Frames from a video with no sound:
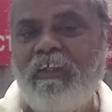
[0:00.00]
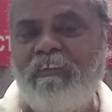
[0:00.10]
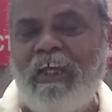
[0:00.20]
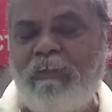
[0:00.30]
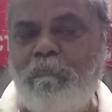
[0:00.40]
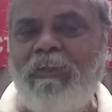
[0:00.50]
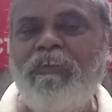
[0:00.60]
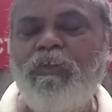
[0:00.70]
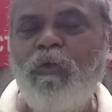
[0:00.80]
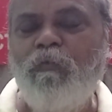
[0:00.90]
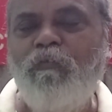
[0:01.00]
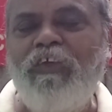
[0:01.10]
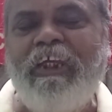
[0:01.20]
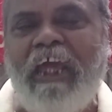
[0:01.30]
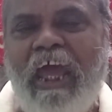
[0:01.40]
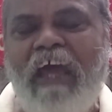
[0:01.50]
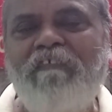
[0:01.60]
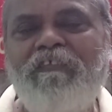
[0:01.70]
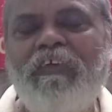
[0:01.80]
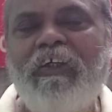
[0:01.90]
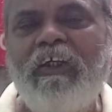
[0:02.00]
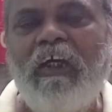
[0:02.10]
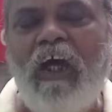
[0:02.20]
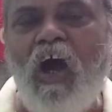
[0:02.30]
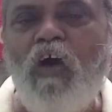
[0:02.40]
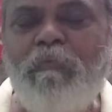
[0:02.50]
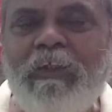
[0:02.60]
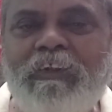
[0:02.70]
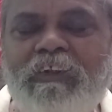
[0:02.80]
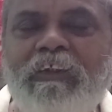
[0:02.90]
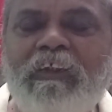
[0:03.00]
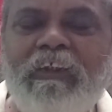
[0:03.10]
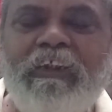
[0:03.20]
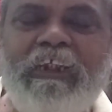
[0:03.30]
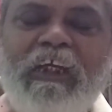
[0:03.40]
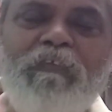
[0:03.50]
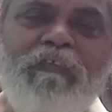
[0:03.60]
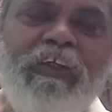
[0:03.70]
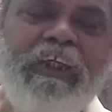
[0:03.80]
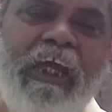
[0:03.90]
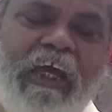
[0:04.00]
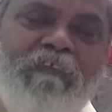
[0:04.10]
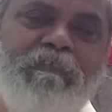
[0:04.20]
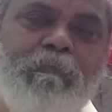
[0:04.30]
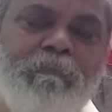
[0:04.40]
That means we have how much? Here we have